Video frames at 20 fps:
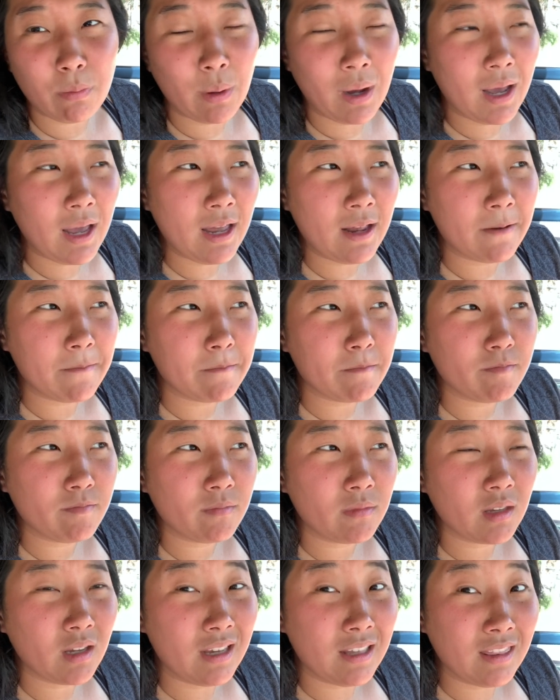But
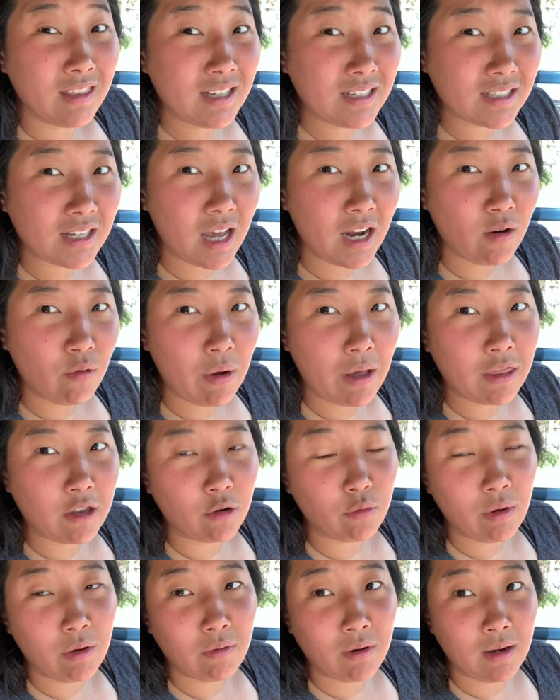in this kind of weather,
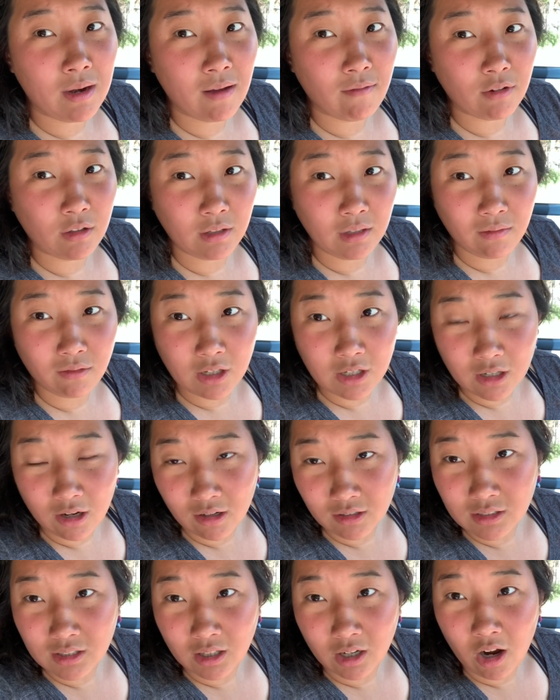we would never leave the
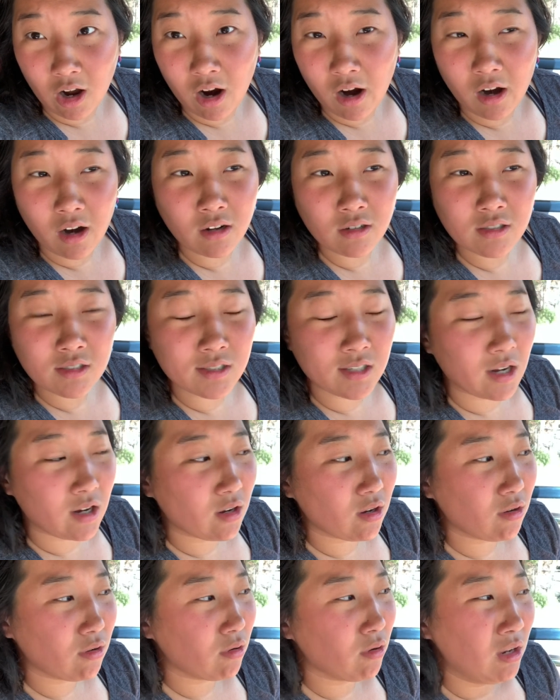dogs in the car.
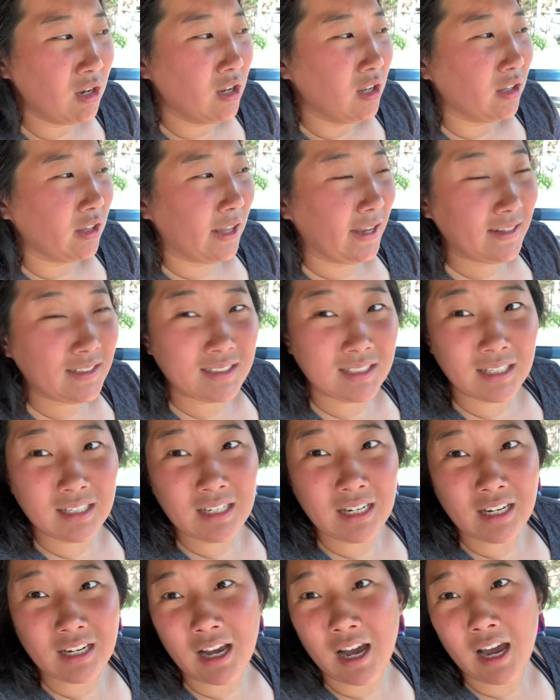So like
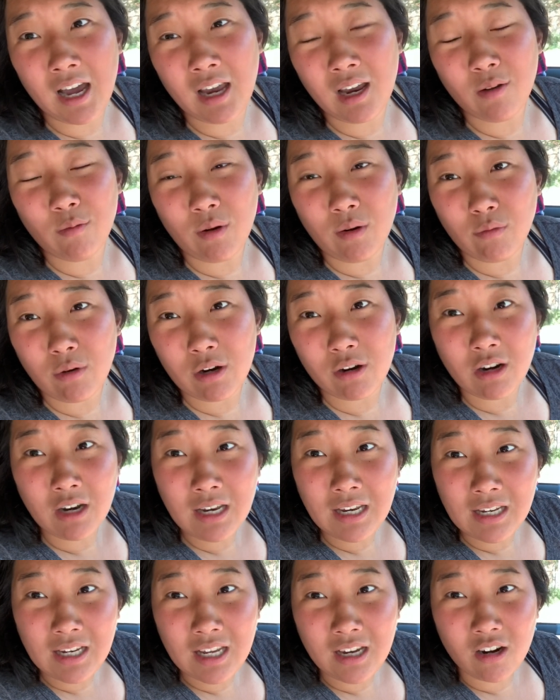Sydney and I, when we were
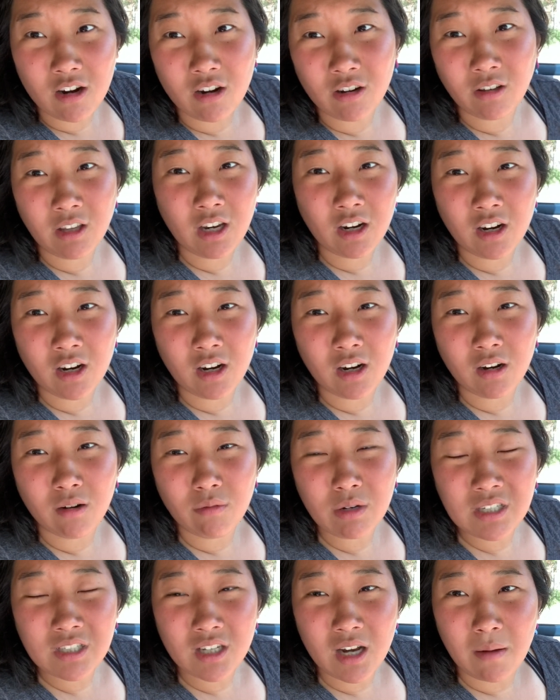eating earlier,
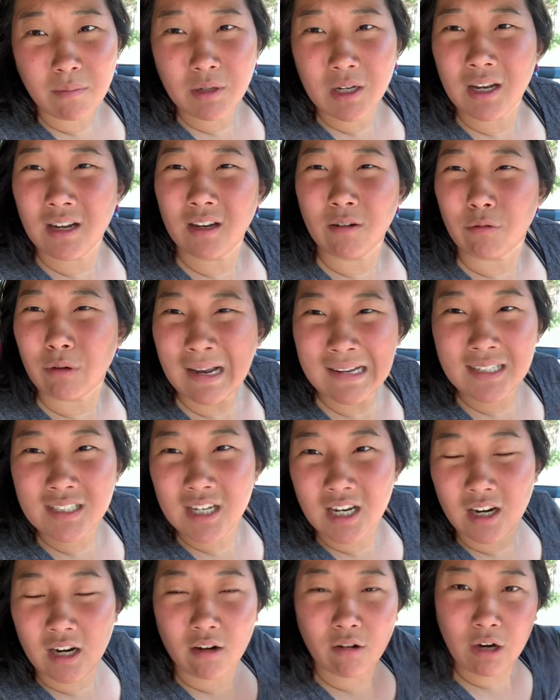we stopped at a rest
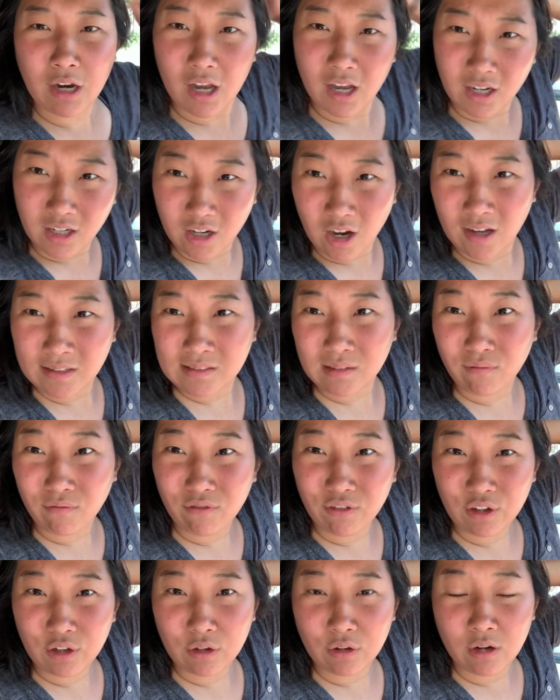area and got some
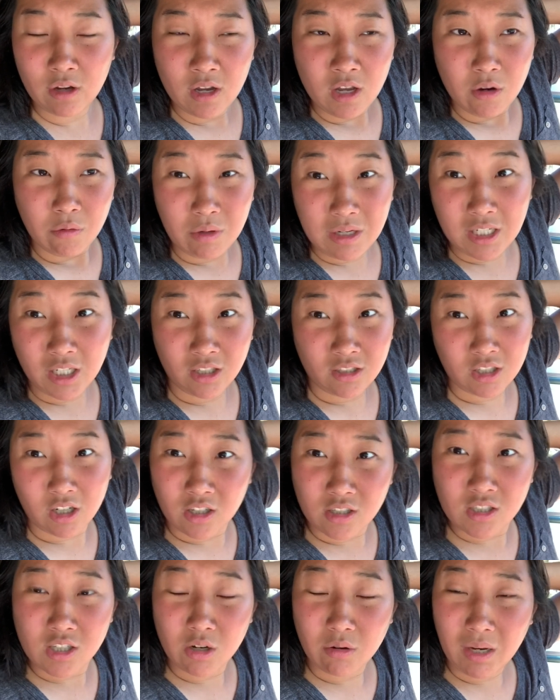food. We took
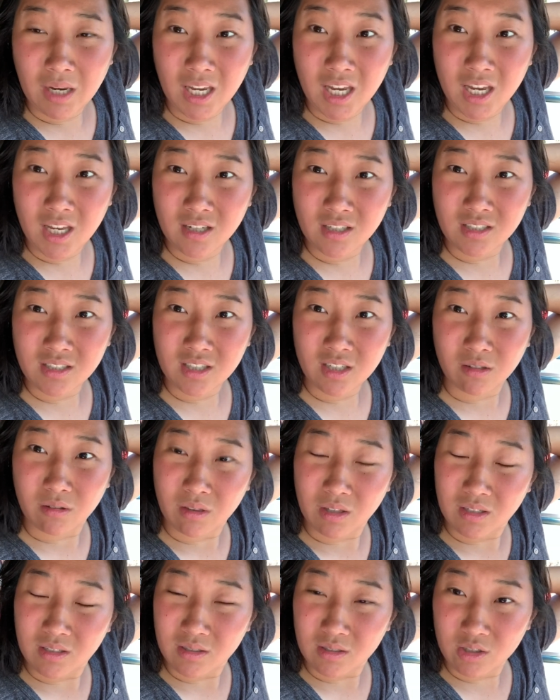turns going in so
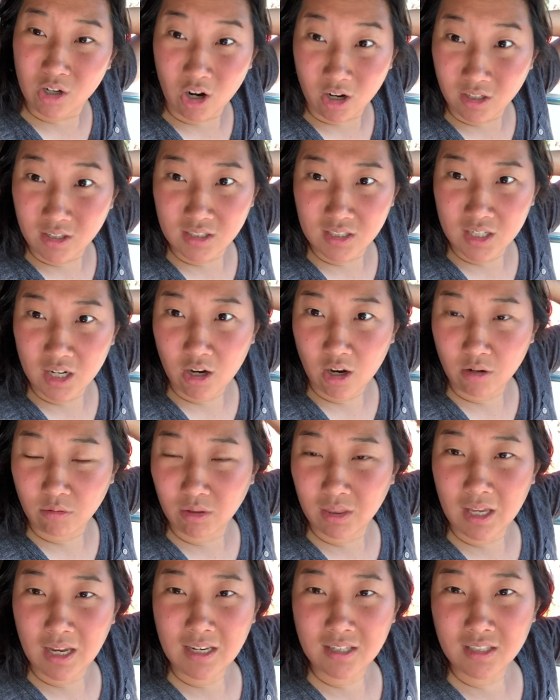the car could stay on
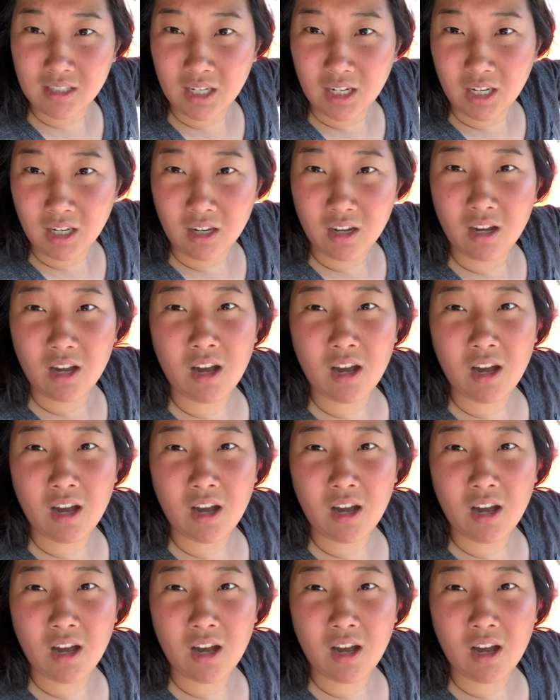with the AC.